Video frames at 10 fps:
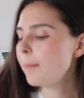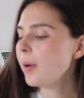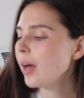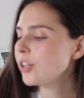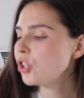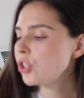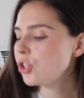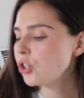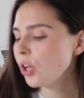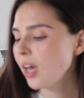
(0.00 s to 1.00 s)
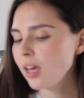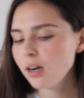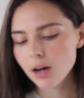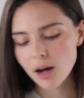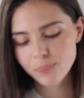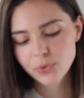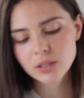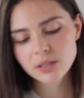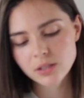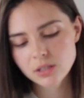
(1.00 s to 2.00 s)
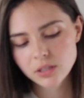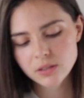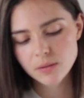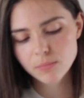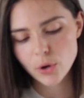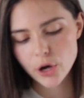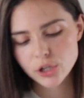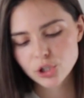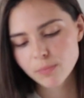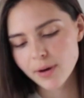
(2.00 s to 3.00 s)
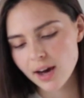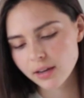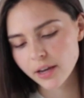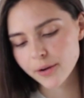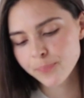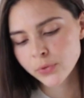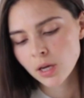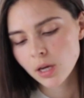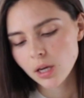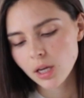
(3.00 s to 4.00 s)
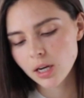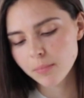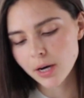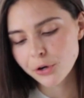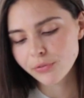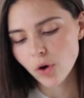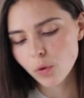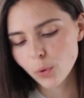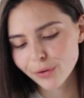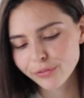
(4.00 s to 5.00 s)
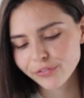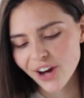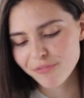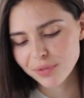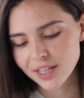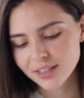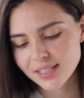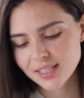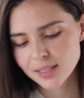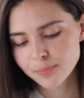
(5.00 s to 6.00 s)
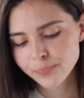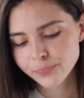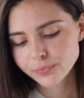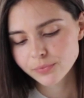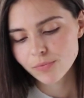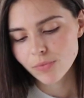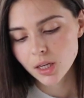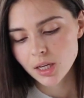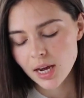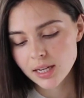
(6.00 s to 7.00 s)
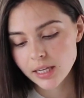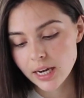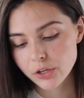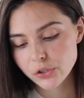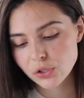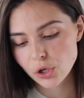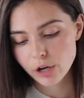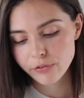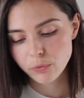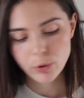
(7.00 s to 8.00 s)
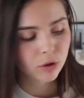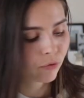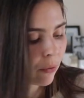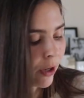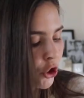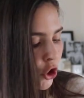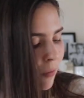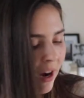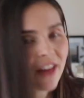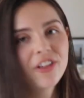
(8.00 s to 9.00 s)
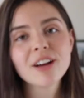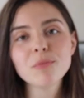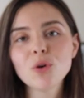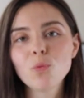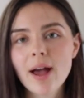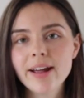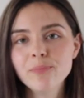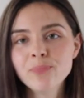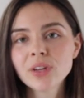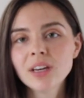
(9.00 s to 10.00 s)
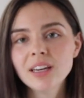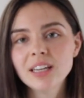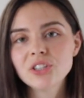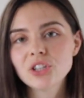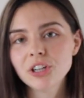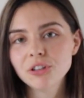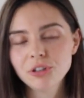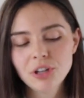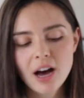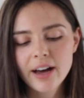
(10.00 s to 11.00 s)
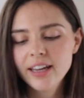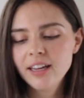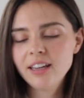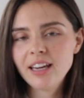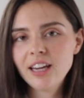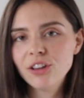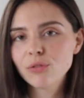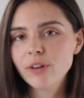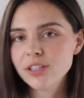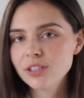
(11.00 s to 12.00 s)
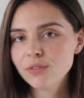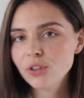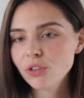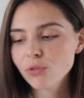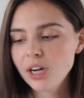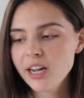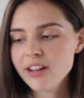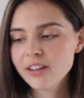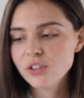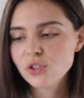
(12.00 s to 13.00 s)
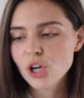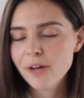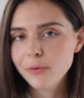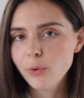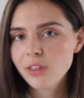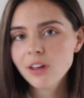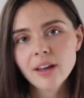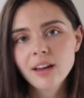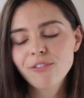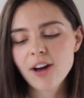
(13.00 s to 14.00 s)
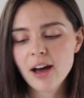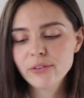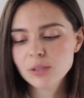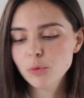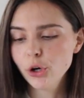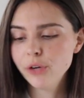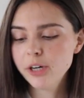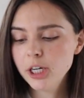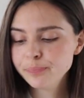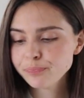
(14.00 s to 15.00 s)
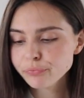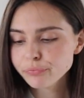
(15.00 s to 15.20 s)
but to heat it up, it says to submerge the packet in a mug of hot water for 5 minutes and then serve it with the red wine jus. But I think I'm gonna wait until I eat the rest of the 3 and then serve it with it. Like if I have someone over